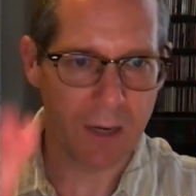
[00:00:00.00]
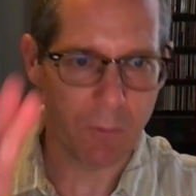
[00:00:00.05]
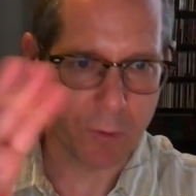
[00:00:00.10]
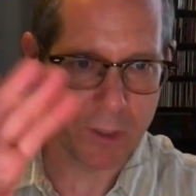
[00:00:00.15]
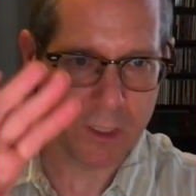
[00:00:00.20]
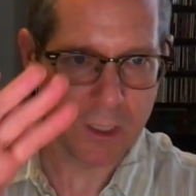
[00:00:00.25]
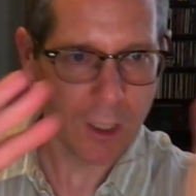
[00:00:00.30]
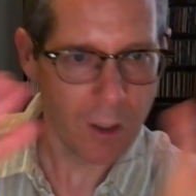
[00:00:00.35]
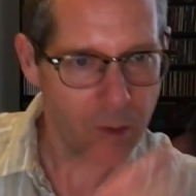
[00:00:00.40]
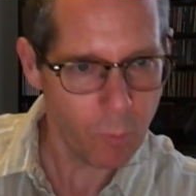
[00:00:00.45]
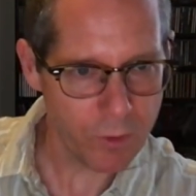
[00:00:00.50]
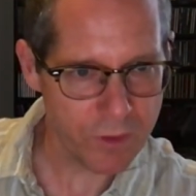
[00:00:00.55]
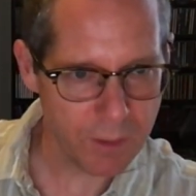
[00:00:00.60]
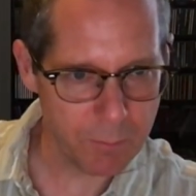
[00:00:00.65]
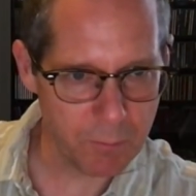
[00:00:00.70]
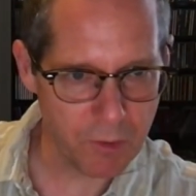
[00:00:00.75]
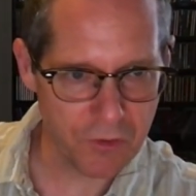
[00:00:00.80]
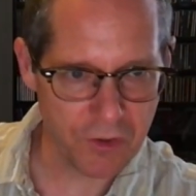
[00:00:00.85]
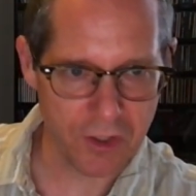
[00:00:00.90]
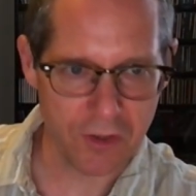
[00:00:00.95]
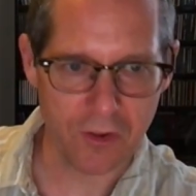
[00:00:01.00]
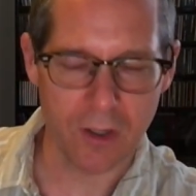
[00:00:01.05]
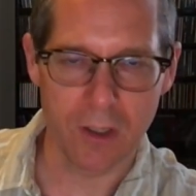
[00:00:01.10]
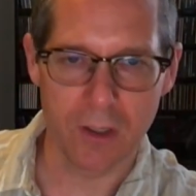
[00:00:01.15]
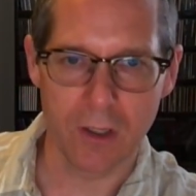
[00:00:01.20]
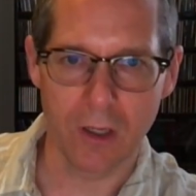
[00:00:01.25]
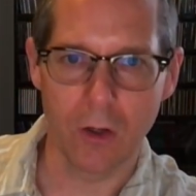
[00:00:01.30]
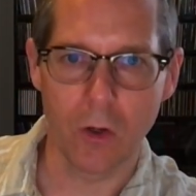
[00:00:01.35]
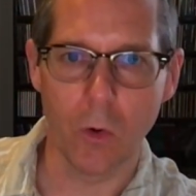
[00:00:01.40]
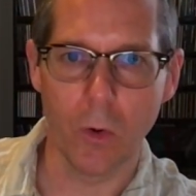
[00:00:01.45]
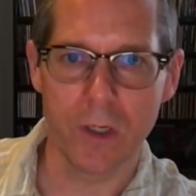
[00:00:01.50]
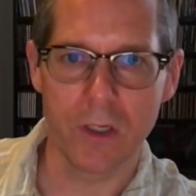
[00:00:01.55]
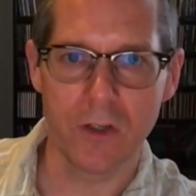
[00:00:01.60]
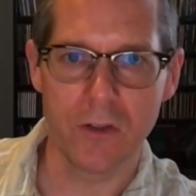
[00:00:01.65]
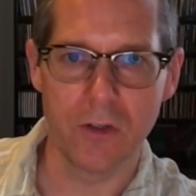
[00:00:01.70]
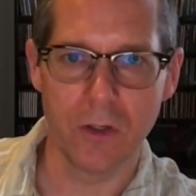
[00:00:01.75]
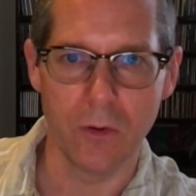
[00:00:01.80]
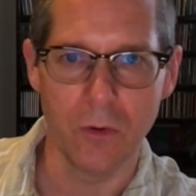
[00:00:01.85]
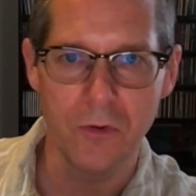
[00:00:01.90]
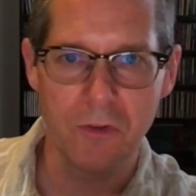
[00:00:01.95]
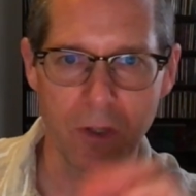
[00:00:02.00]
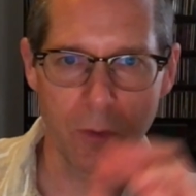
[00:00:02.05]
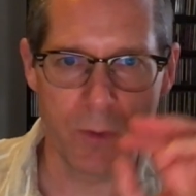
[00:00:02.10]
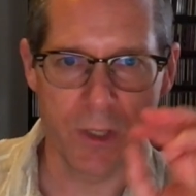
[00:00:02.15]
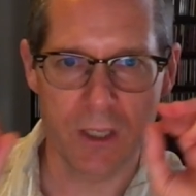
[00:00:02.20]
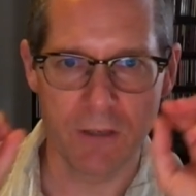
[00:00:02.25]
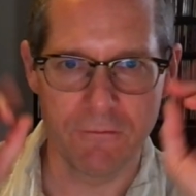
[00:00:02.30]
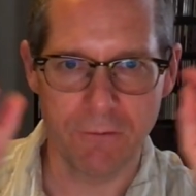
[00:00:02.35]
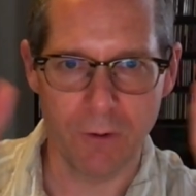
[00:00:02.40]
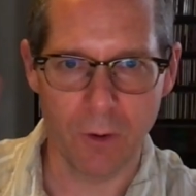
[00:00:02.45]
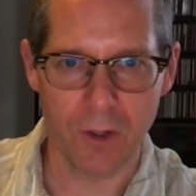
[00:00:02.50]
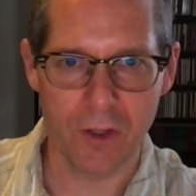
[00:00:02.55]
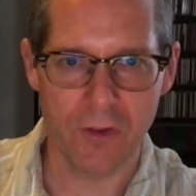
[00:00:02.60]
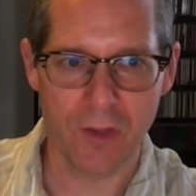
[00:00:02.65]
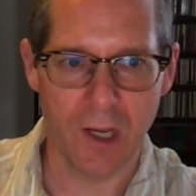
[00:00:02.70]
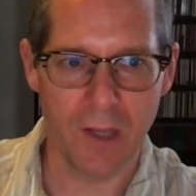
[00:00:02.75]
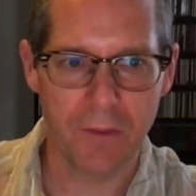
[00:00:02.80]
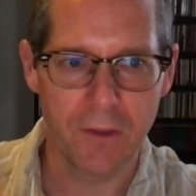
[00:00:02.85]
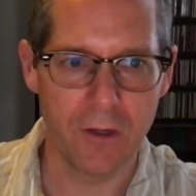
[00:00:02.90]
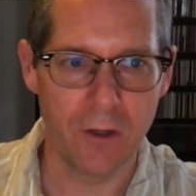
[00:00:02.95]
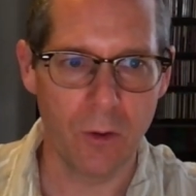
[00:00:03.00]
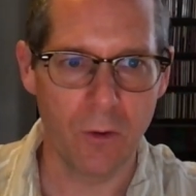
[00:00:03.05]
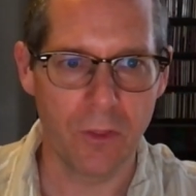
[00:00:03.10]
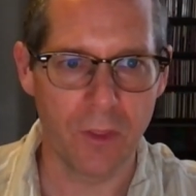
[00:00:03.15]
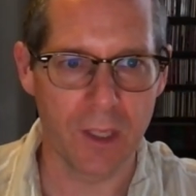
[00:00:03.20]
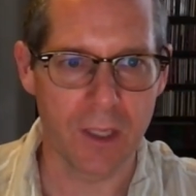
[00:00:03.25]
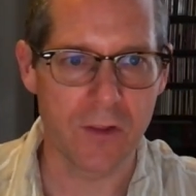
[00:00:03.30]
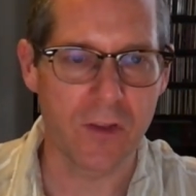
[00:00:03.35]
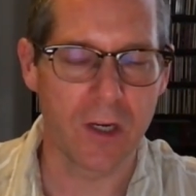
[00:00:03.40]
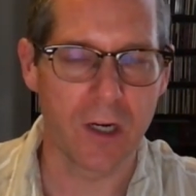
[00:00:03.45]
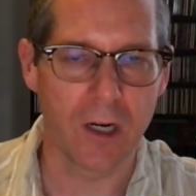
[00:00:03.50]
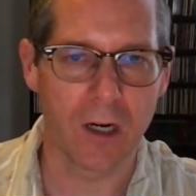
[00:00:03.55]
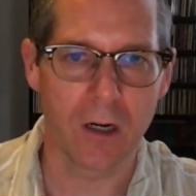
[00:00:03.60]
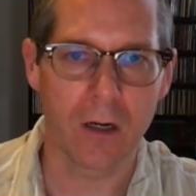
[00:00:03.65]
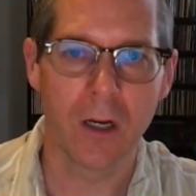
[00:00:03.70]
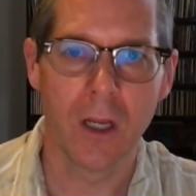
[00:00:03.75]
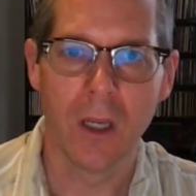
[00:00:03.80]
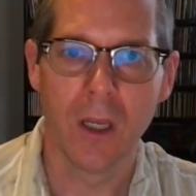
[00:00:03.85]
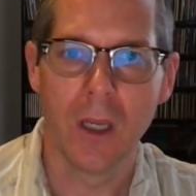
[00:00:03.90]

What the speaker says: We know what the music's going to do, so we can focus on the new things here,